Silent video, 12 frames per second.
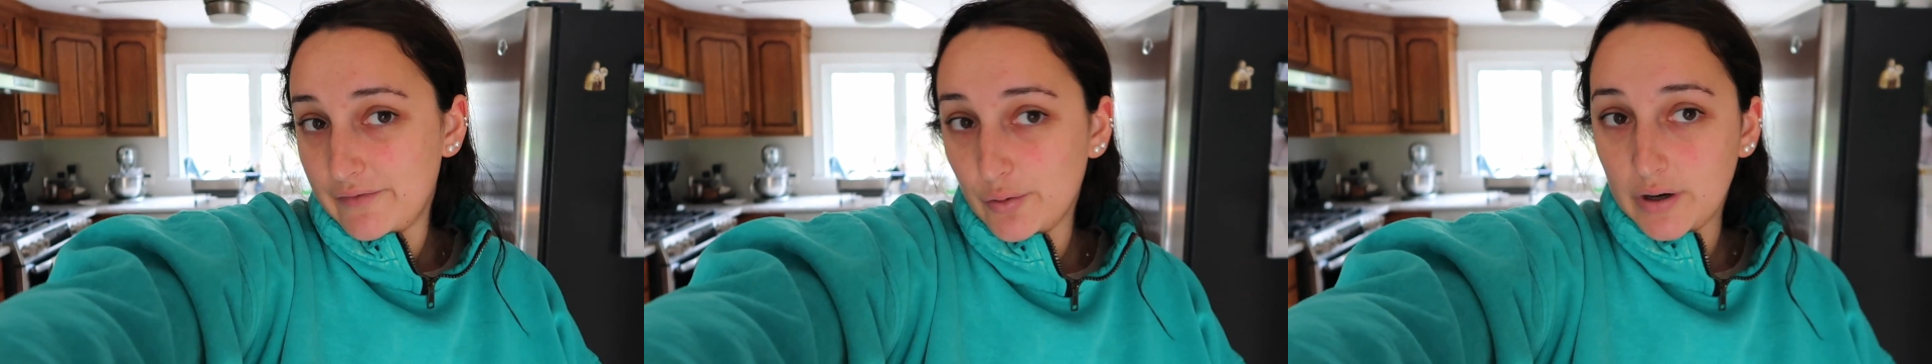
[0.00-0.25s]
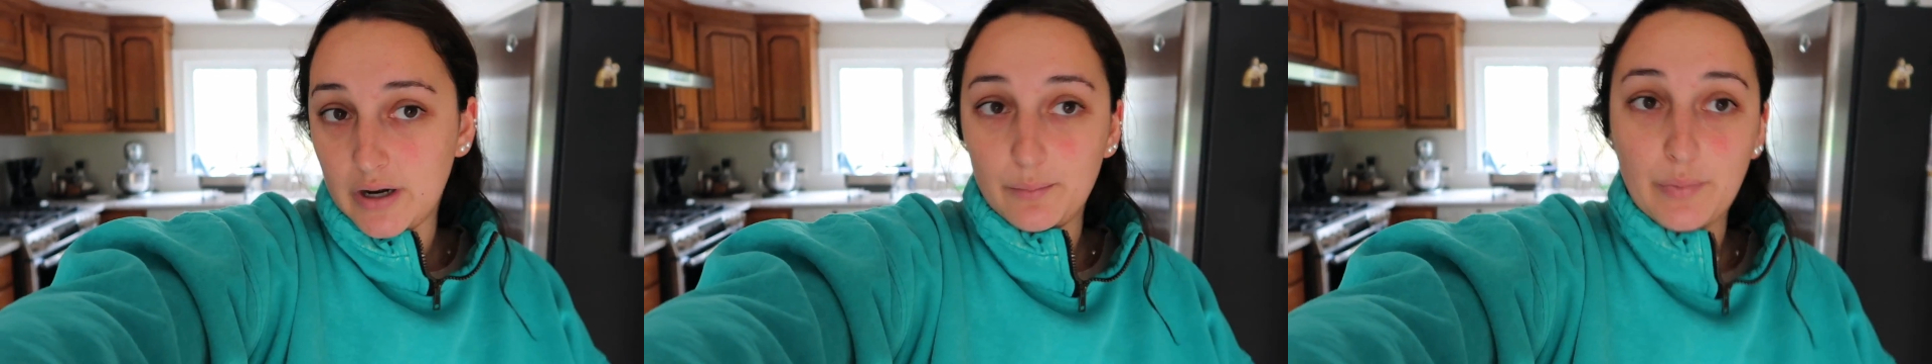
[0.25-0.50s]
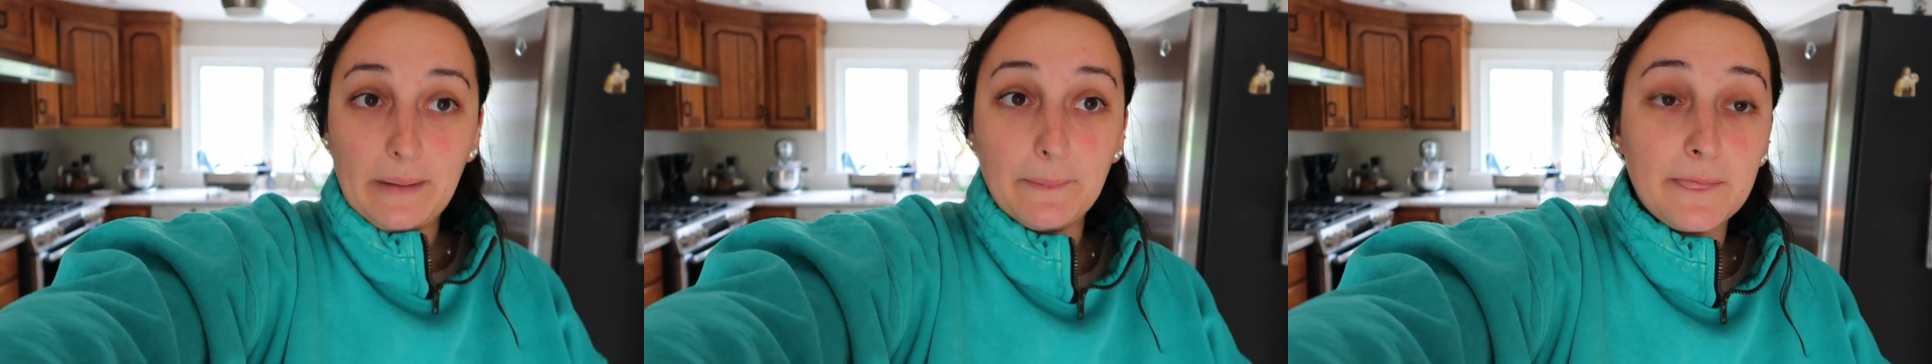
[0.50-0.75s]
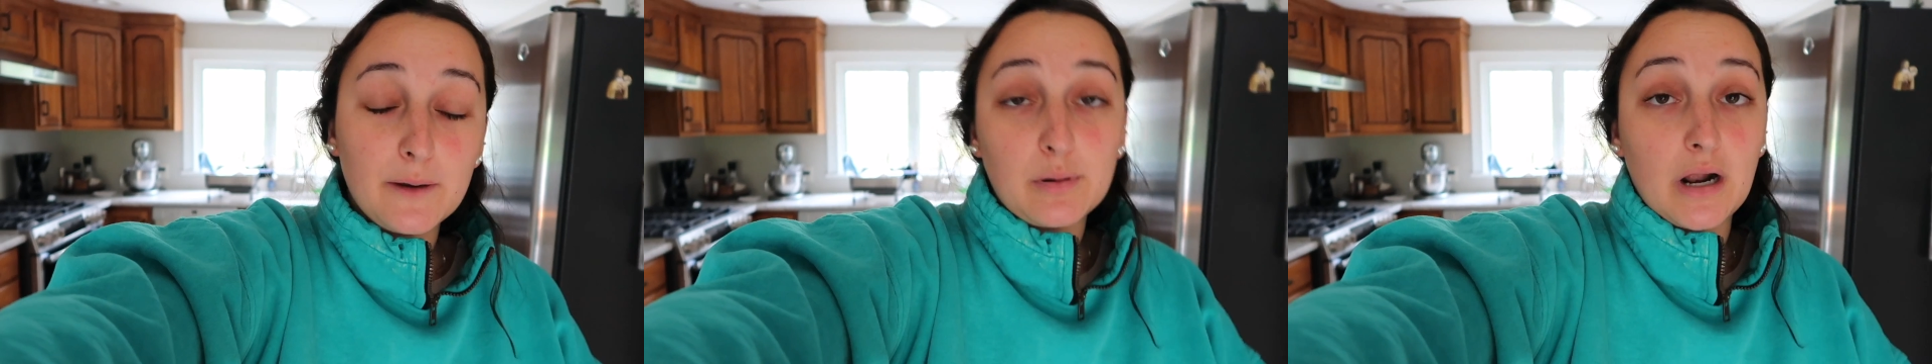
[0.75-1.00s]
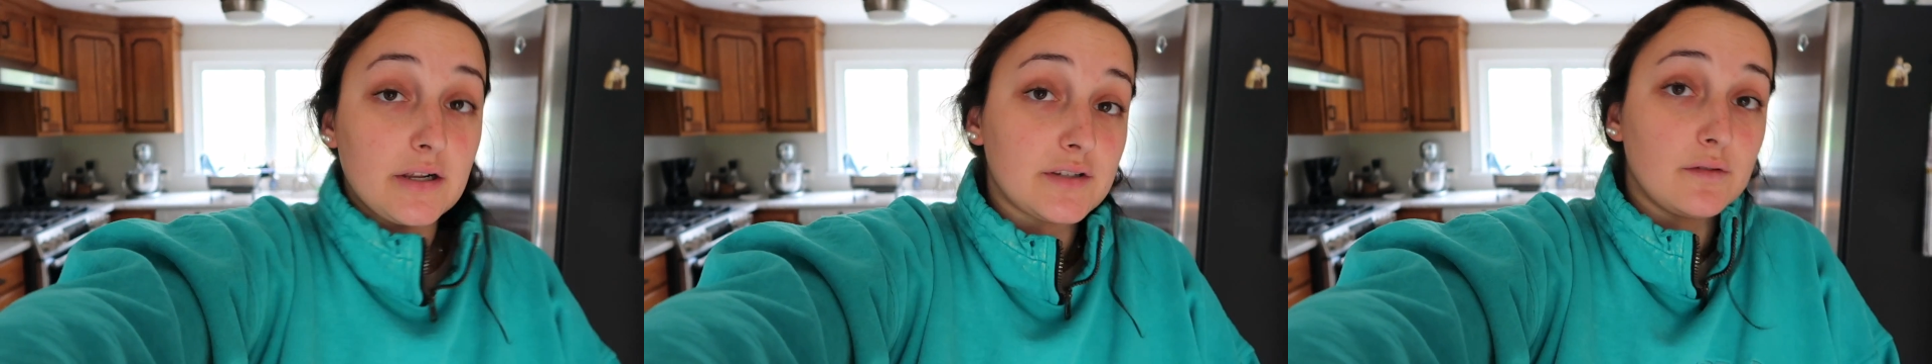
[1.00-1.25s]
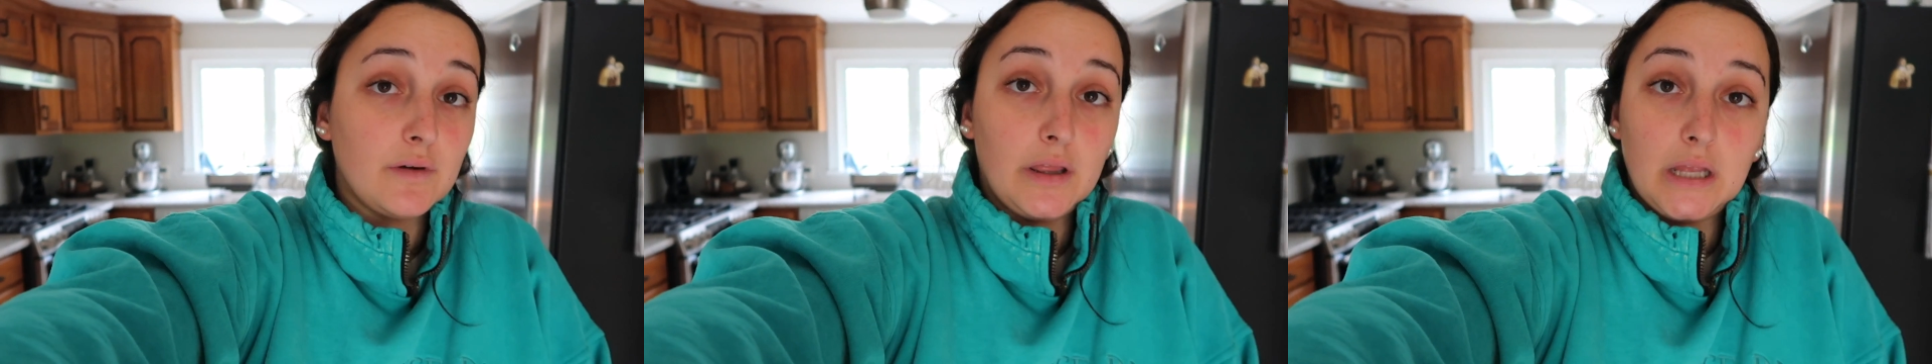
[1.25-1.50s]
for it, but their products
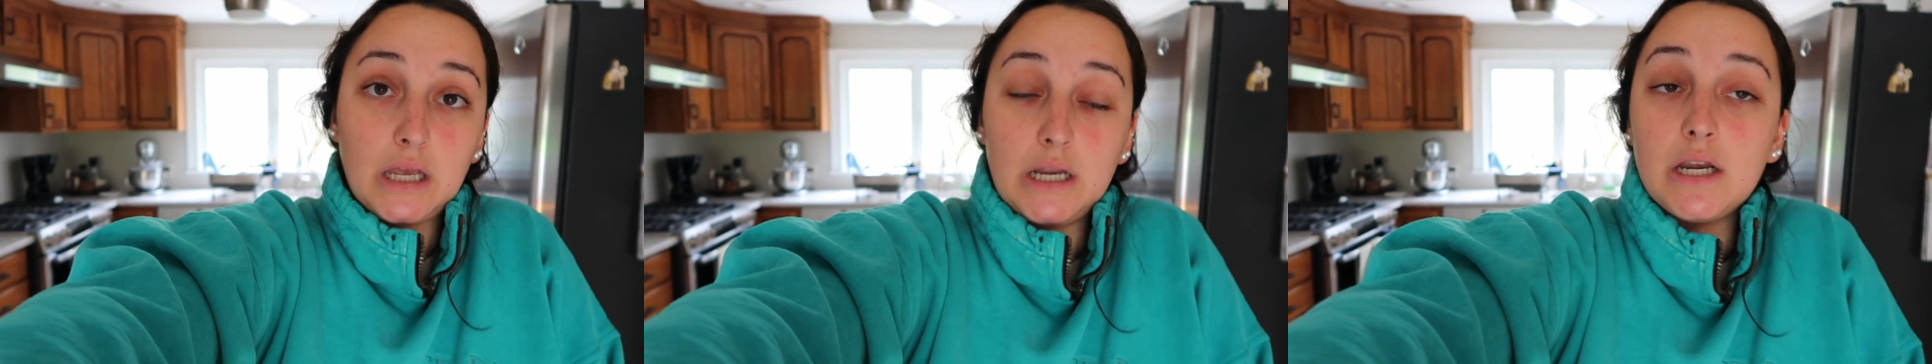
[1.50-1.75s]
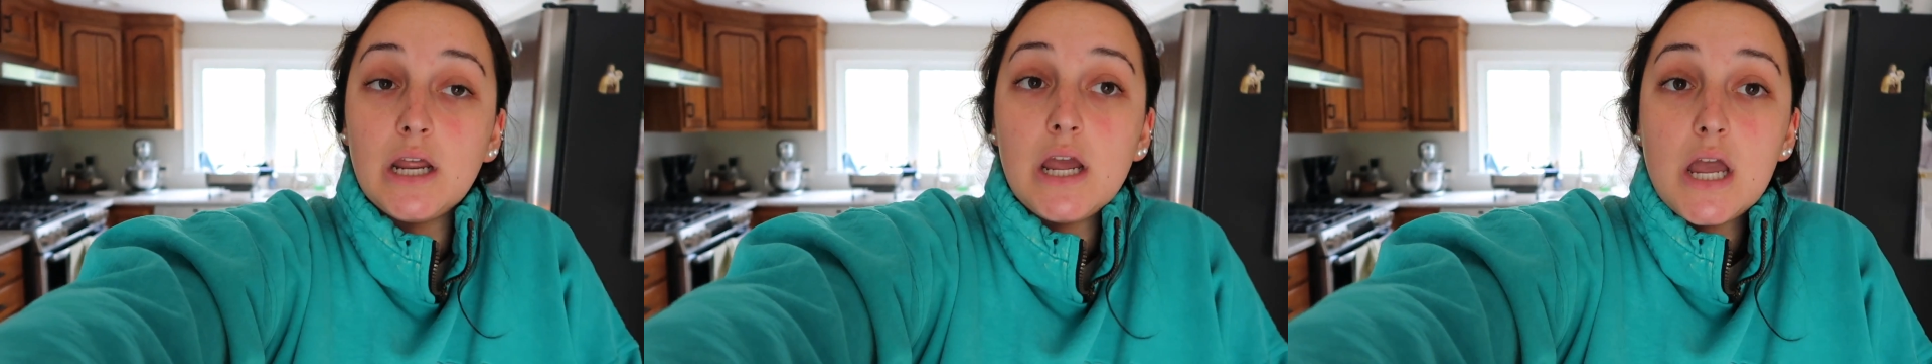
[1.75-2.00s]
are really good.